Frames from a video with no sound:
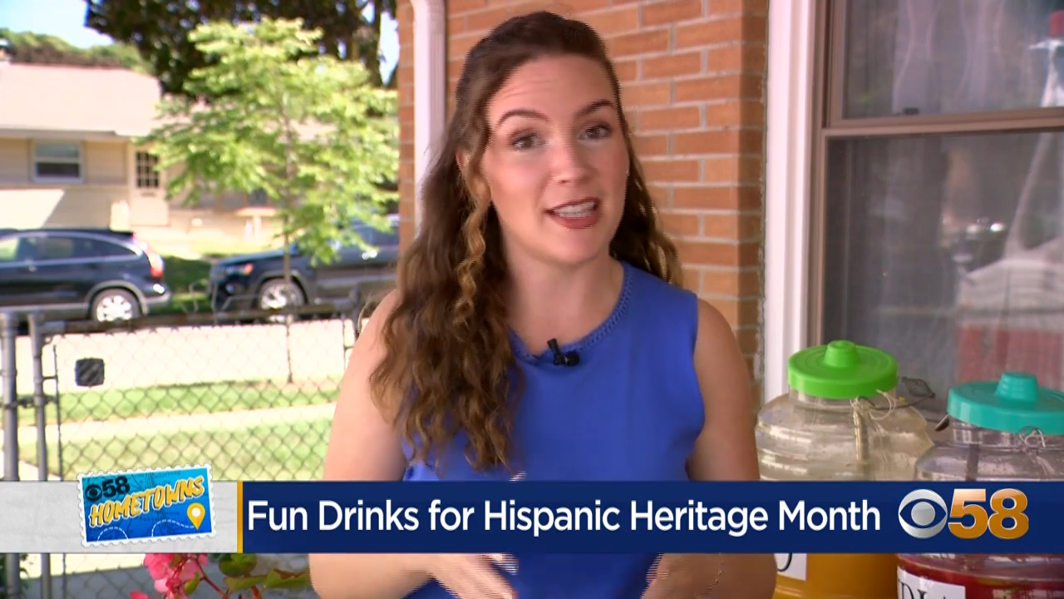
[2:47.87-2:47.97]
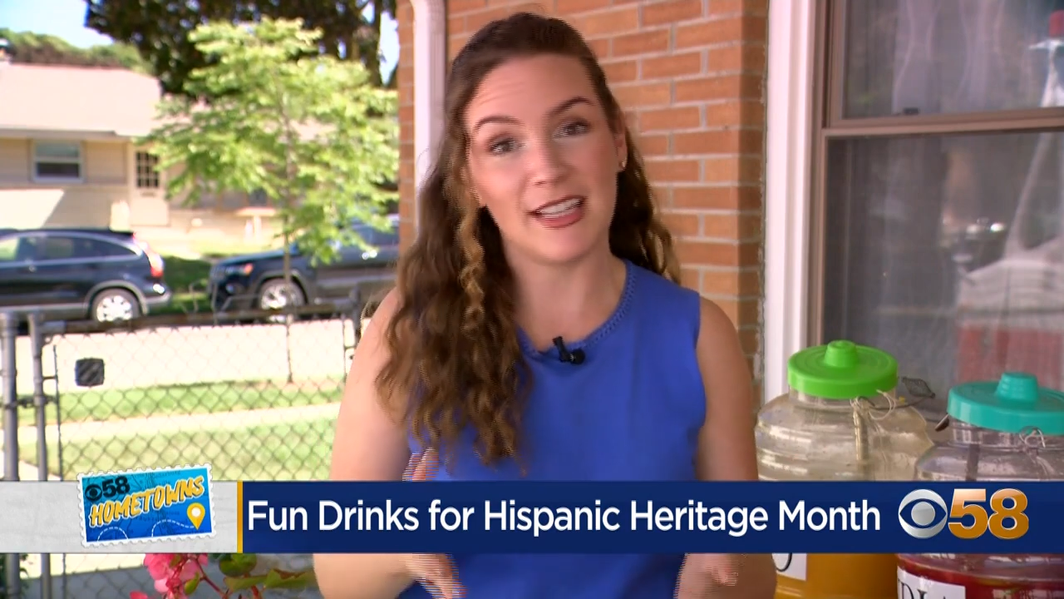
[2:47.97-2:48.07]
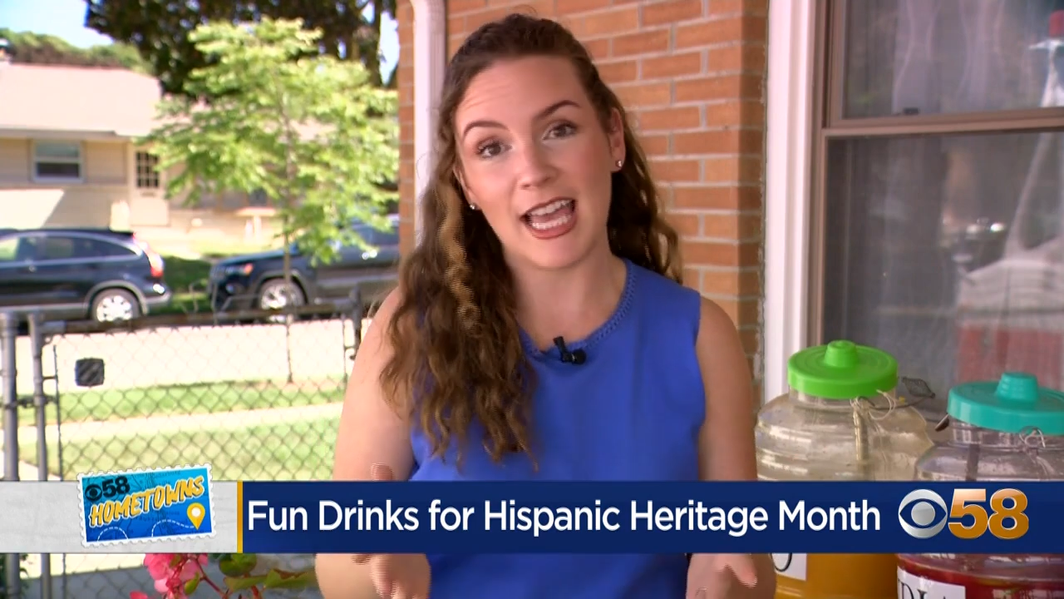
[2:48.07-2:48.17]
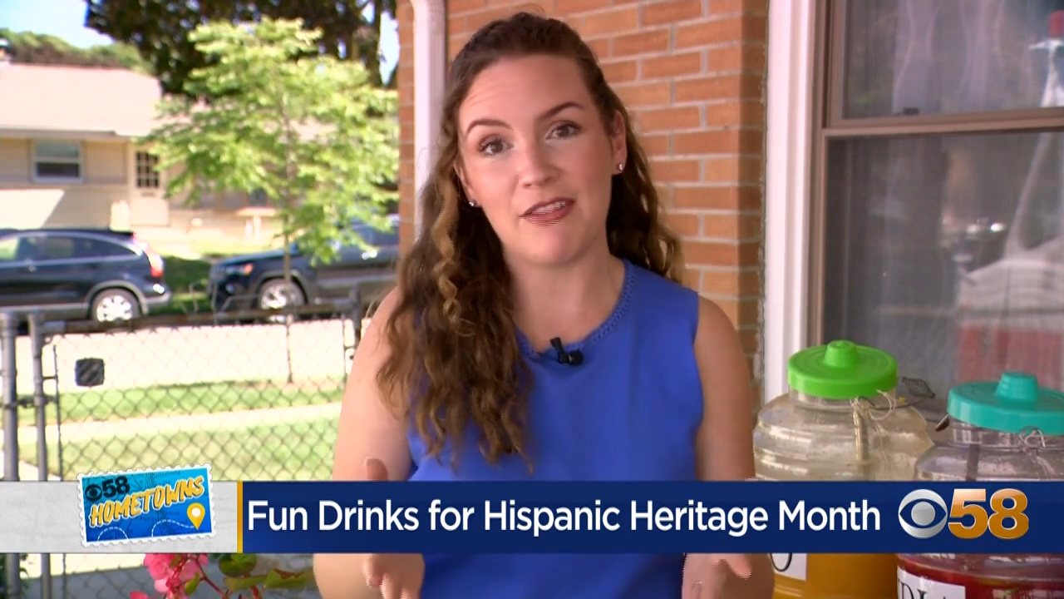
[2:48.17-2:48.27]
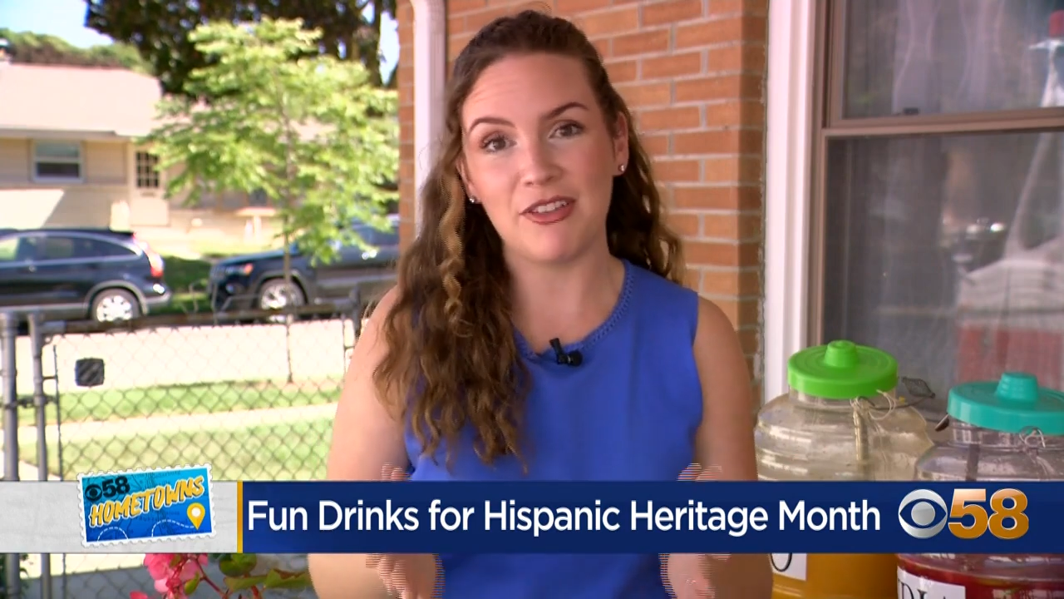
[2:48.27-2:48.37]
and
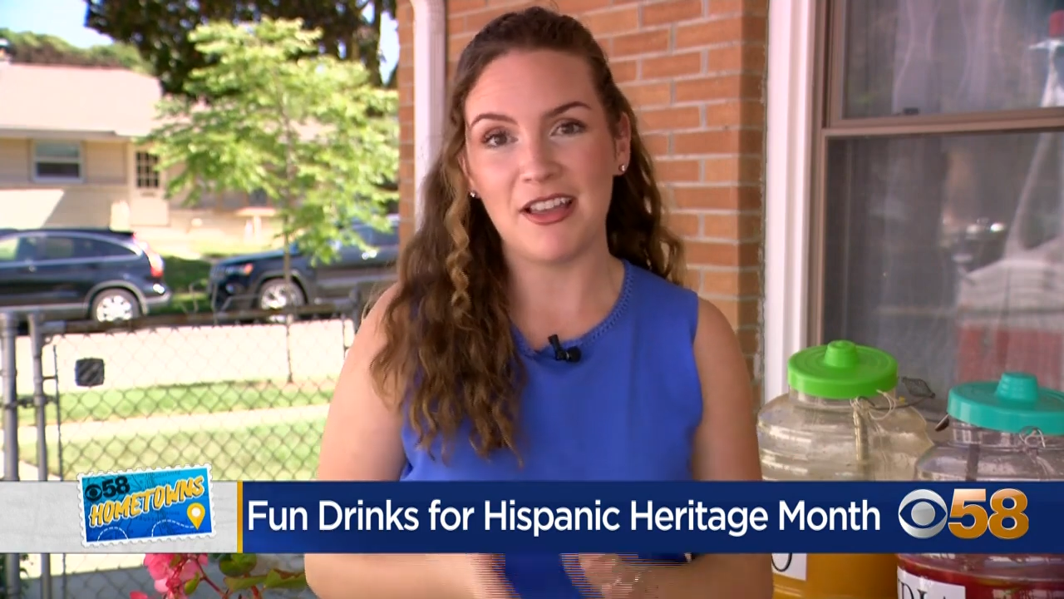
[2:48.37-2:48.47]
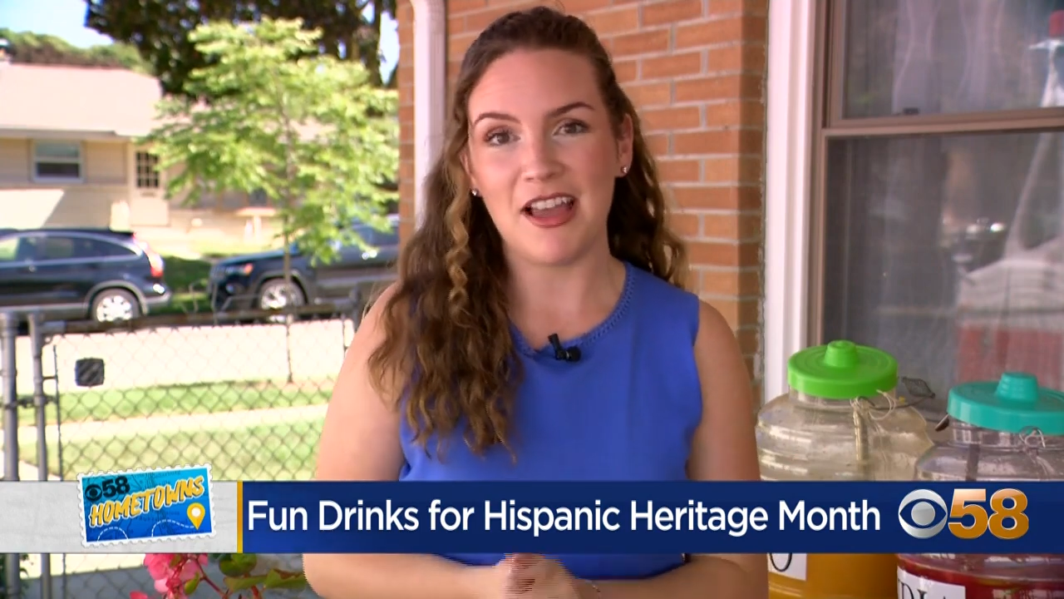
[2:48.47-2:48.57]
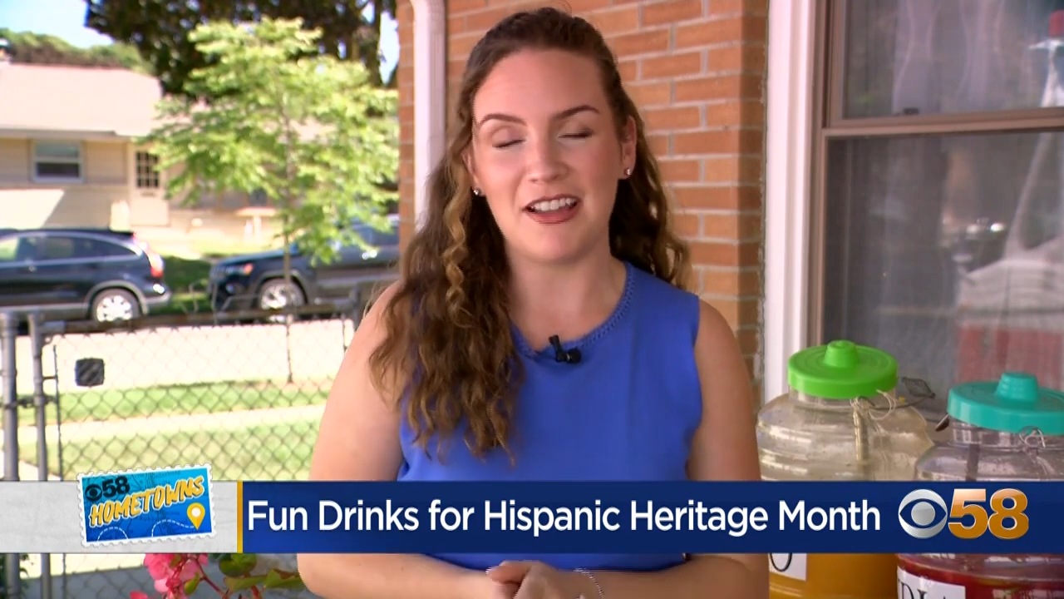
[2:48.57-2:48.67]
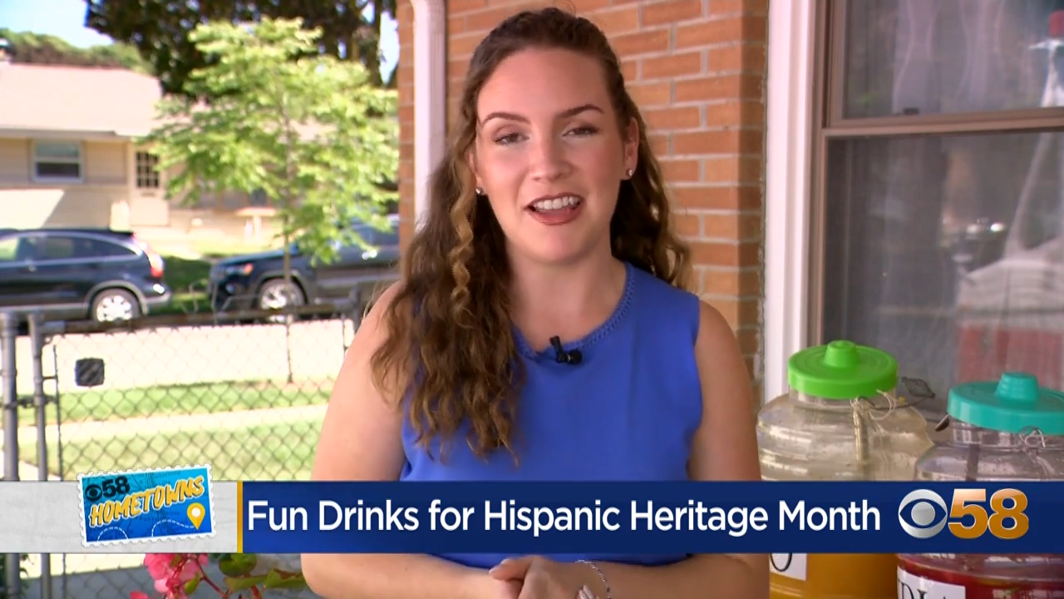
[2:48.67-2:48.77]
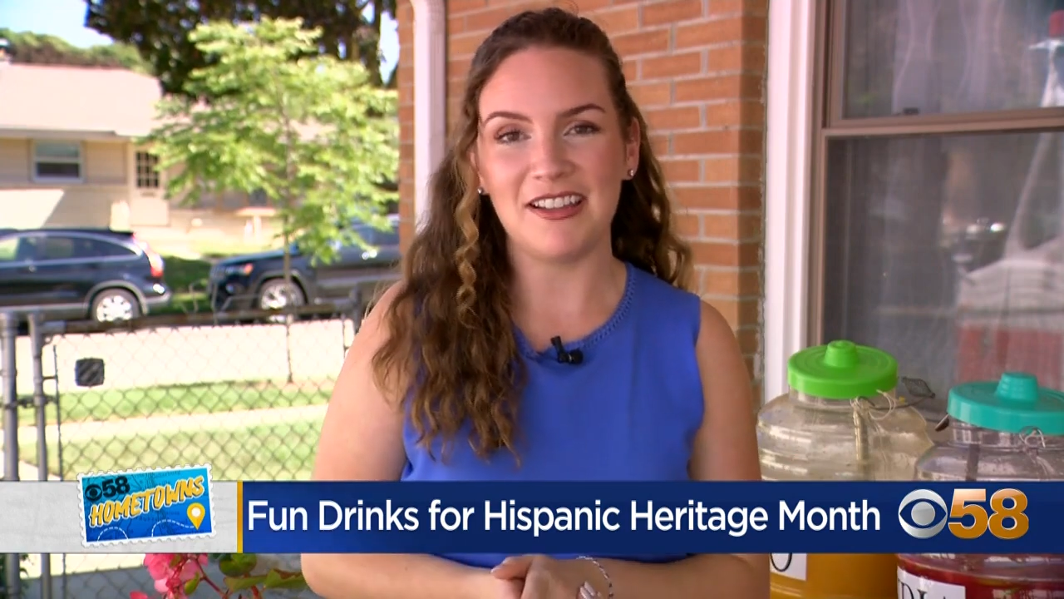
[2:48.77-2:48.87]
they'll have
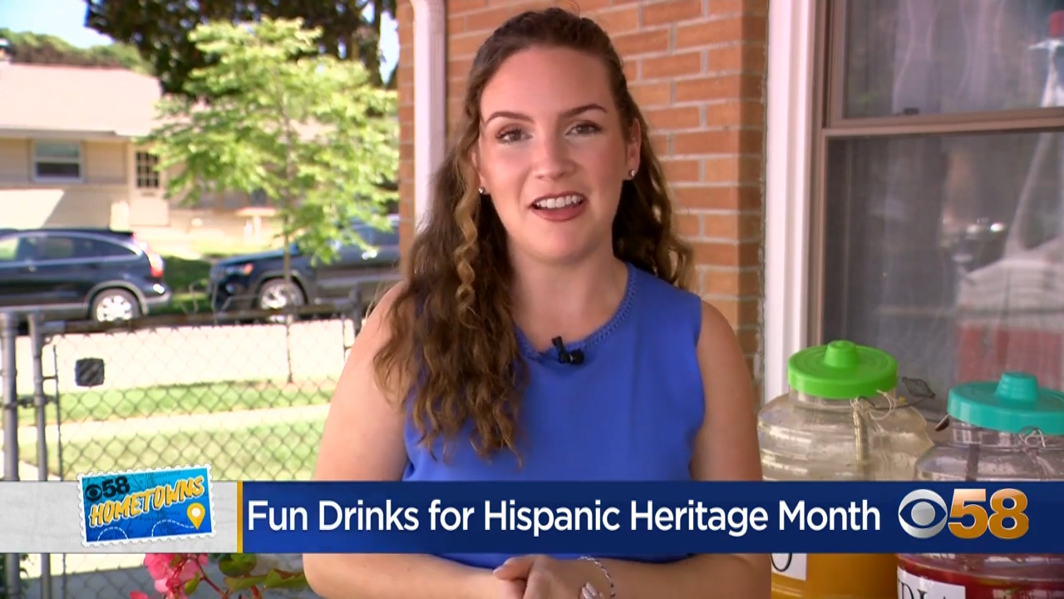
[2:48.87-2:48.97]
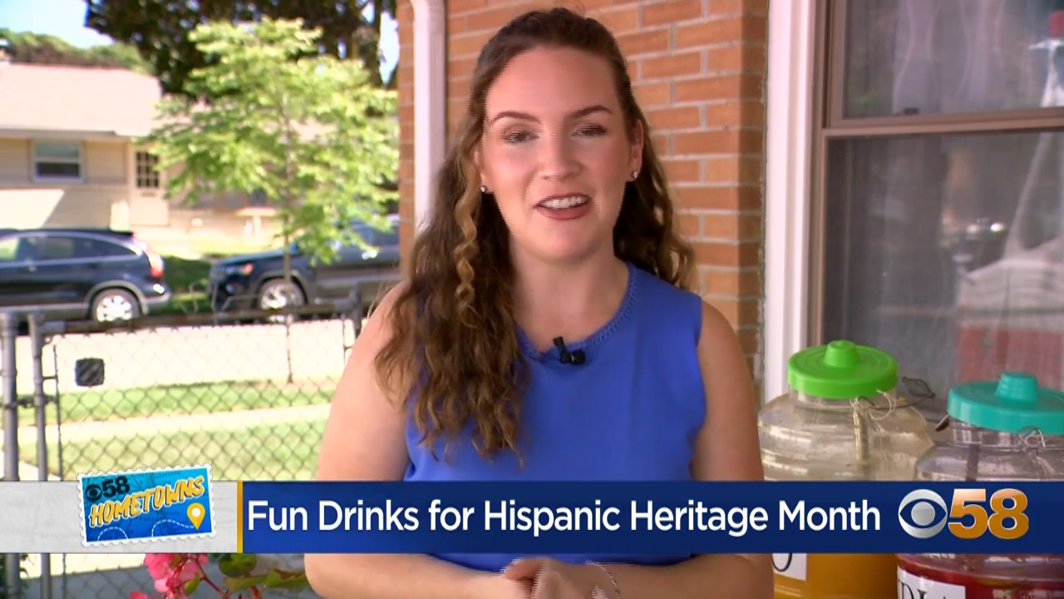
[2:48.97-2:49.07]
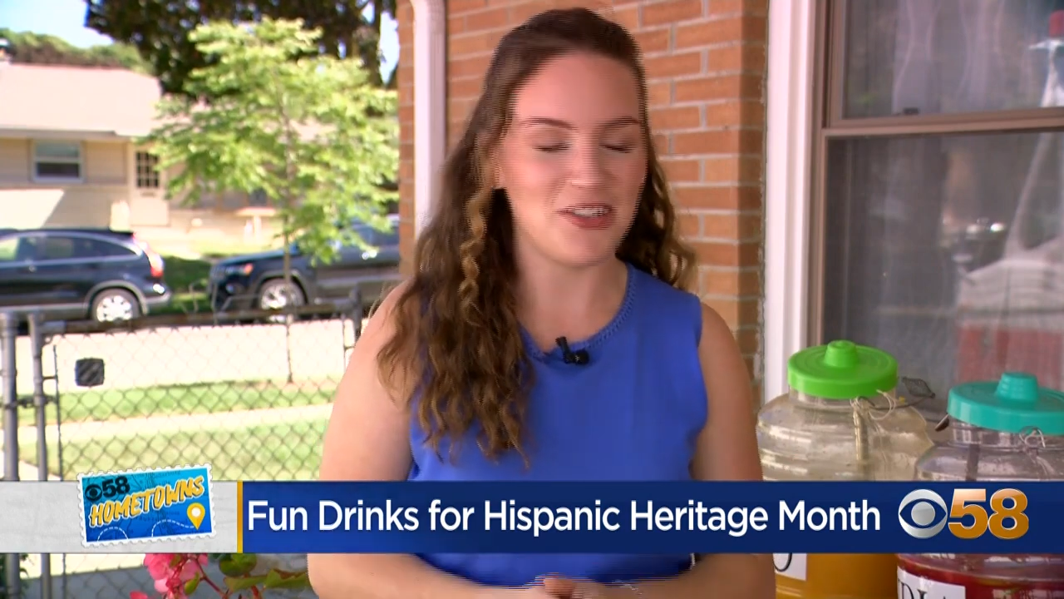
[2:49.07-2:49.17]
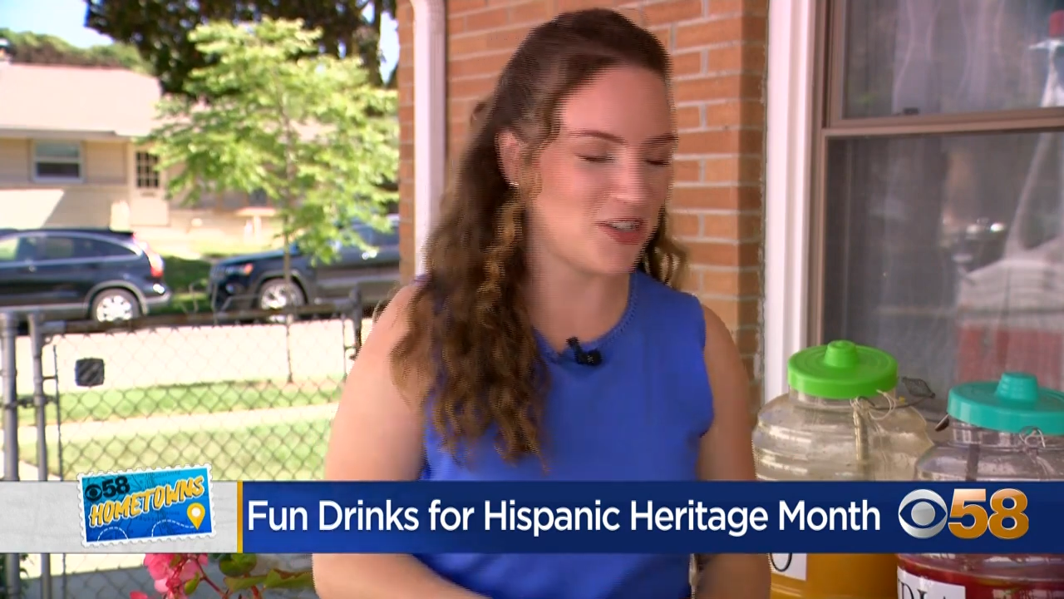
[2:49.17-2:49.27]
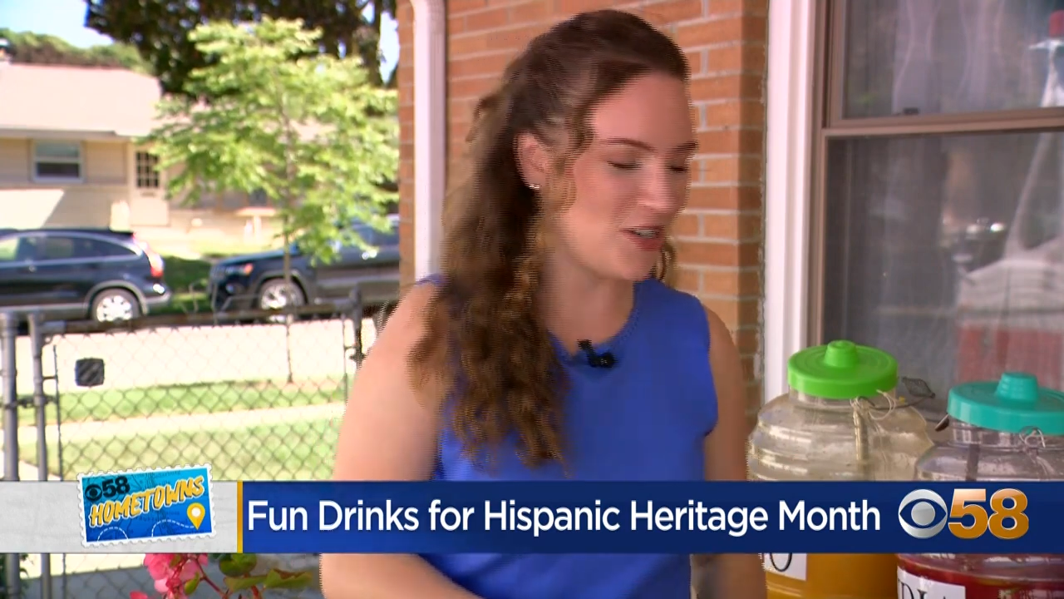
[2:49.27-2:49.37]
a lot longer,